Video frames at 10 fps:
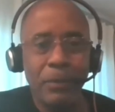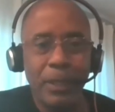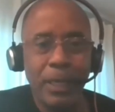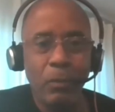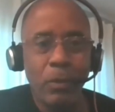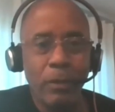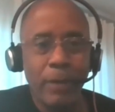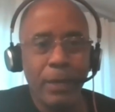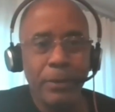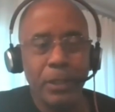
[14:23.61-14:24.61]
But they were
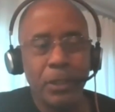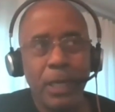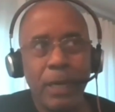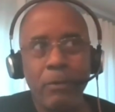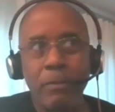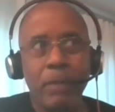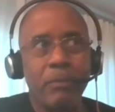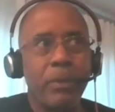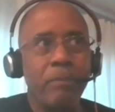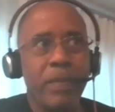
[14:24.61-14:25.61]
around us. So I
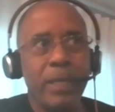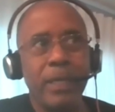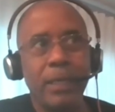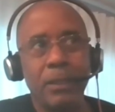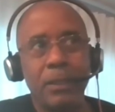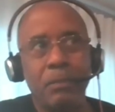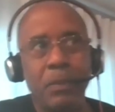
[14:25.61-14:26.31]
remember meetings